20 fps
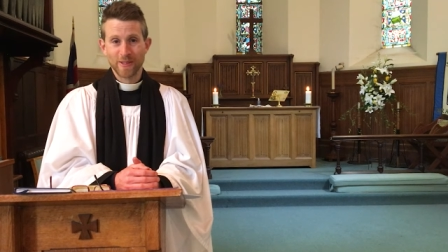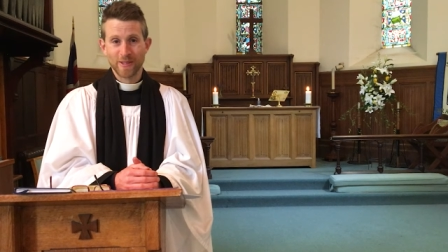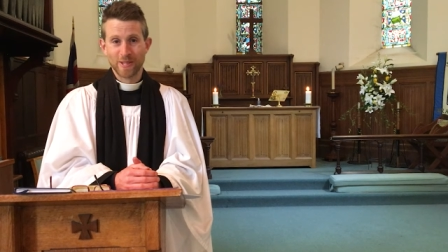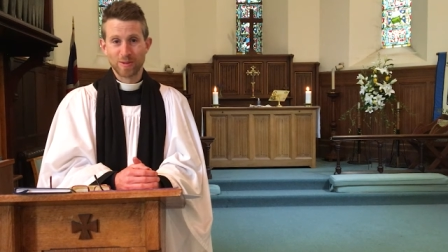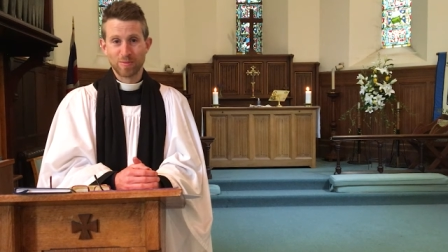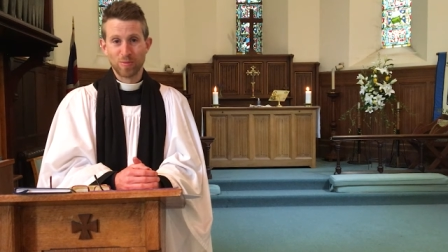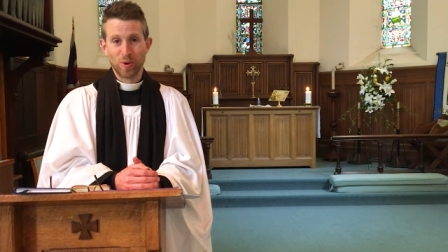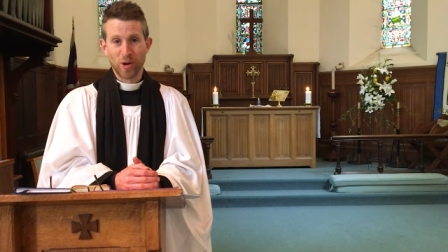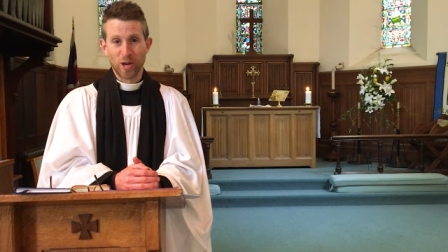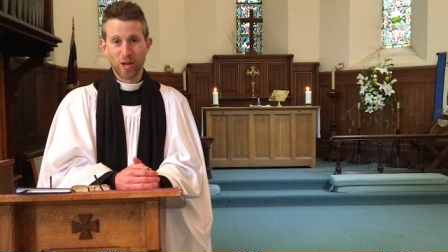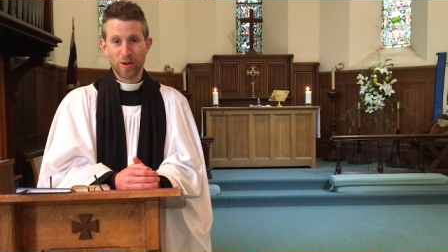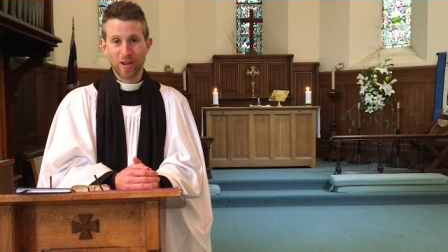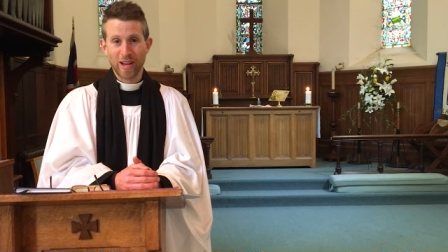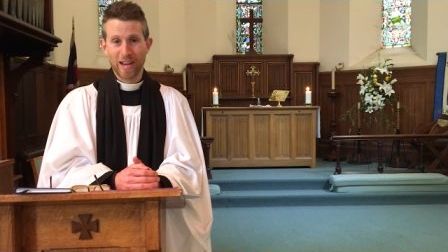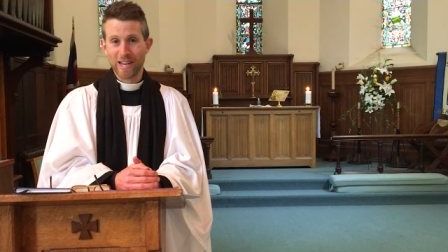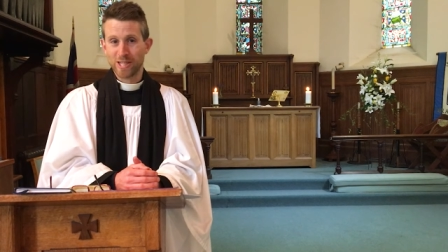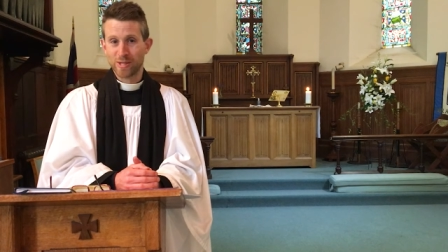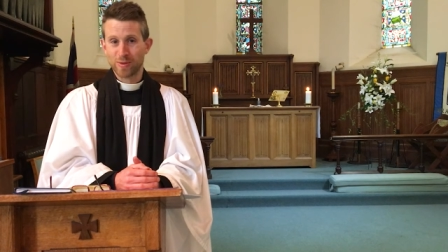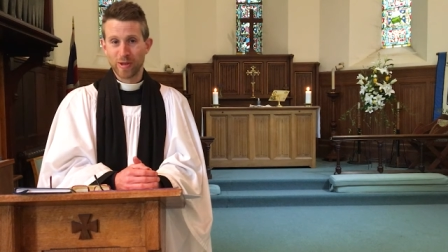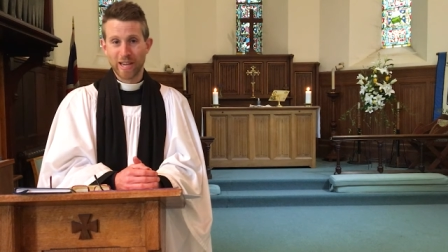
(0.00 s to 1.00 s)
This morning,
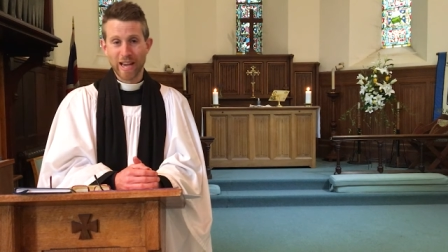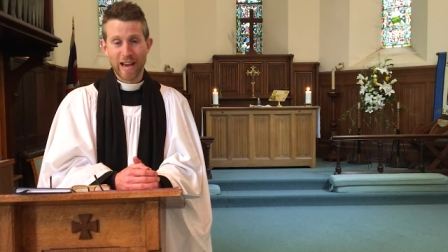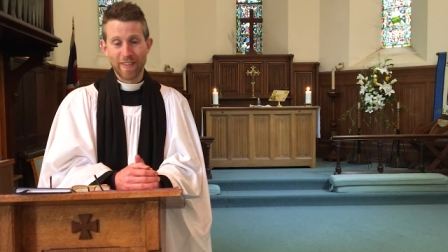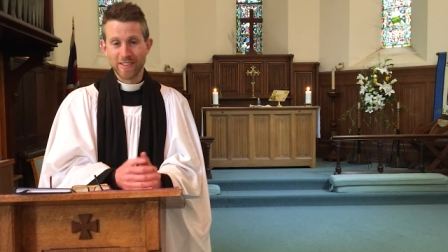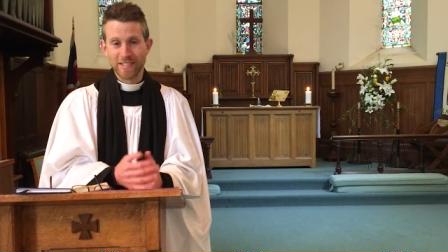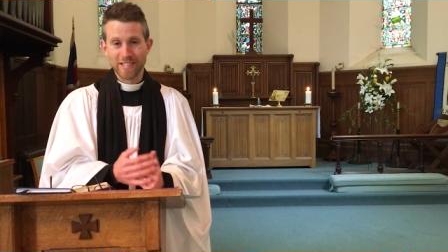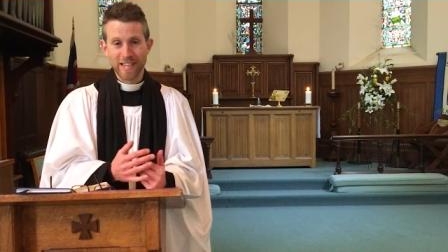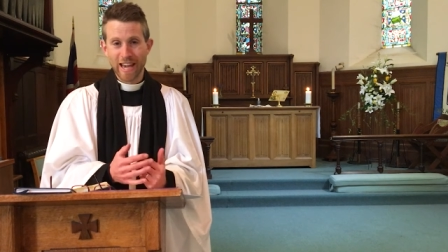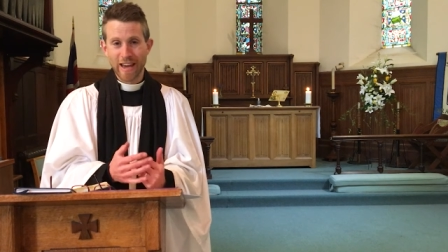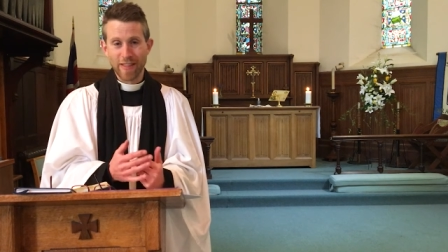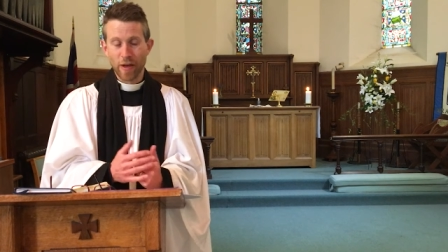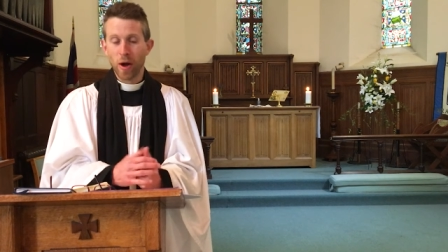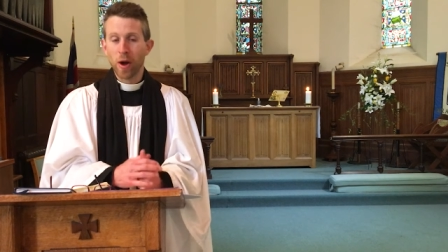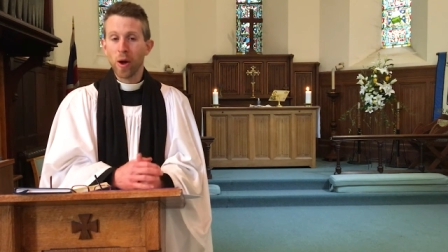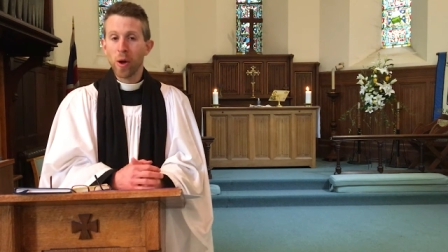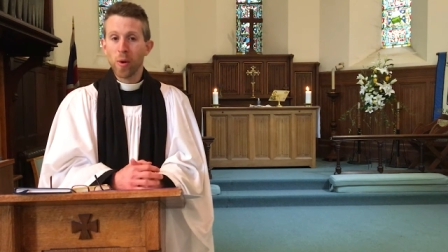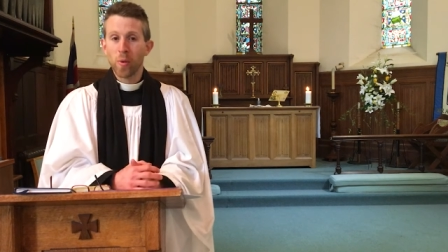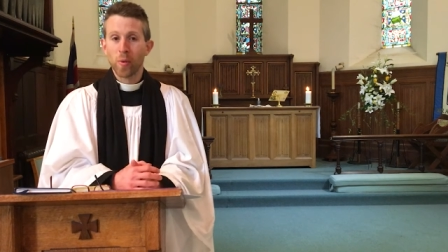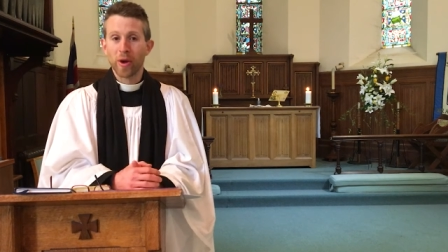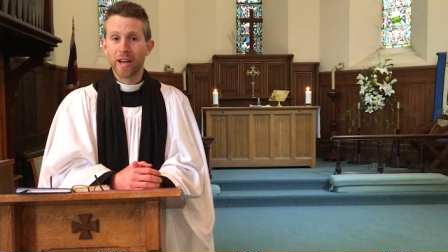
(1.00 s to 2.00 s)
as we gather together,
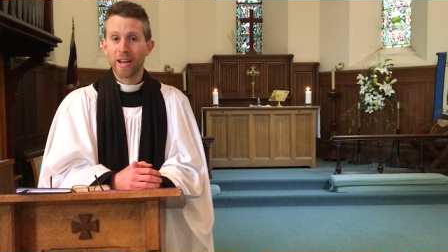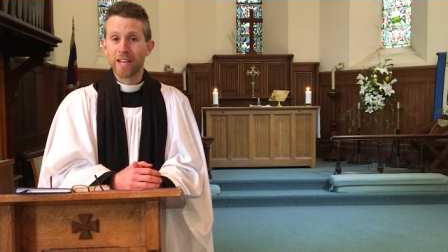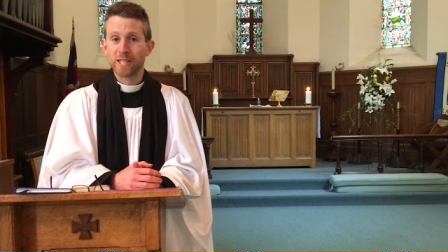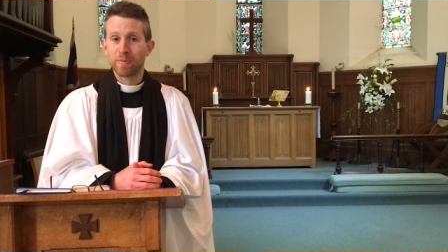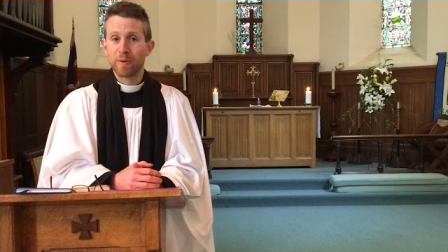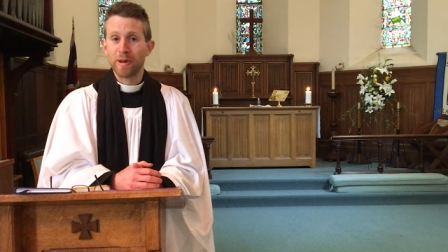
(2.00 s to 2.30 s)
we're going